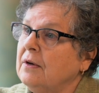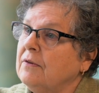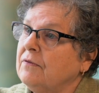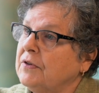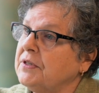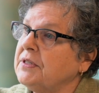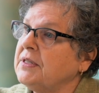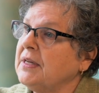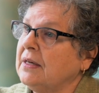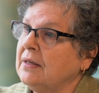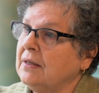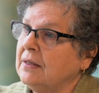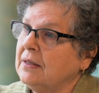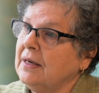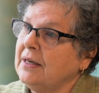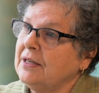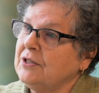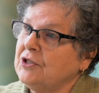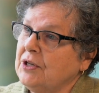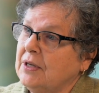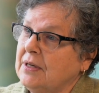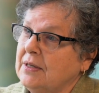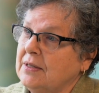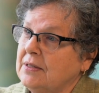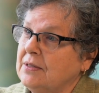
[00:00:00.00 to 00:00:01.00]
for dental
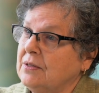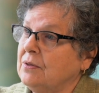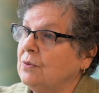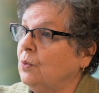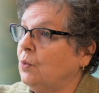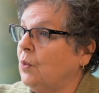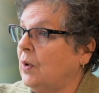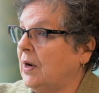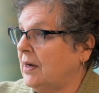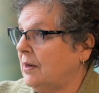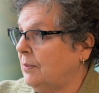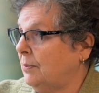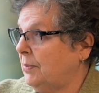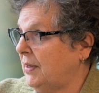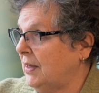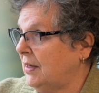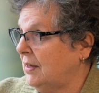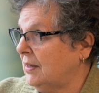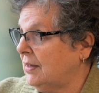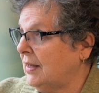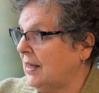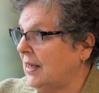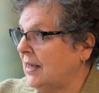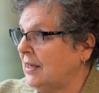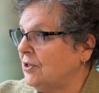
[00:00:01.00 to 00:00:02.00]
hygienists who want to be
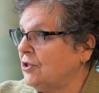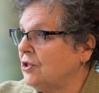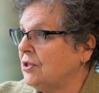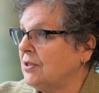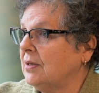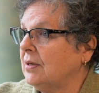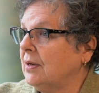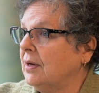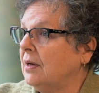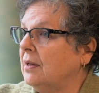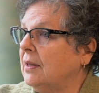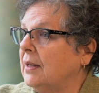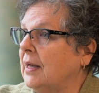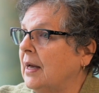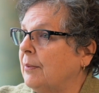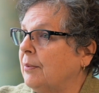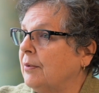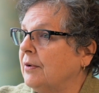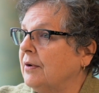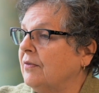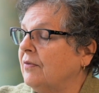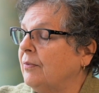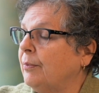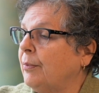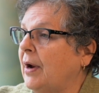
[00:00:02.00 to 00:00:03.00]
engaged in
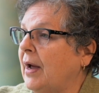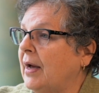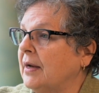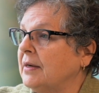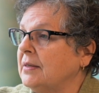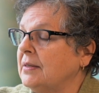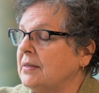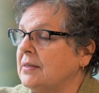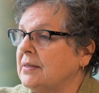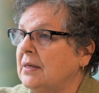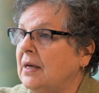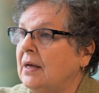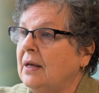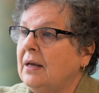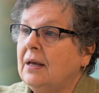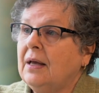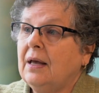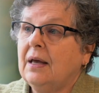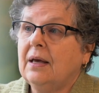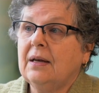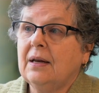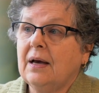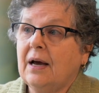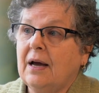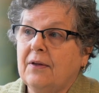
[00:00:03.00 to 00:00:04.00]
collaborative practice
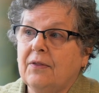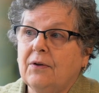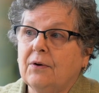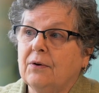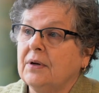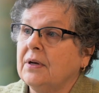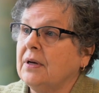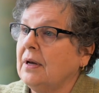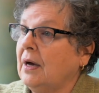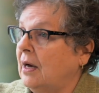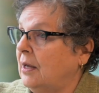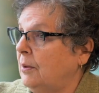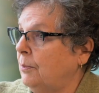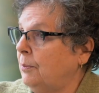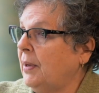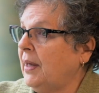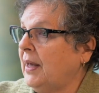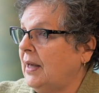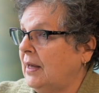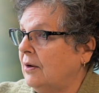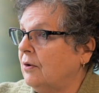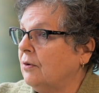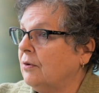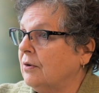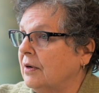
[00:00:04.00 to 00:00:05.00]
in either an
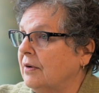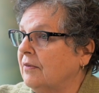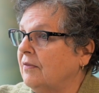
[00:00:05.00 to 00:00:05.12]
unpaid or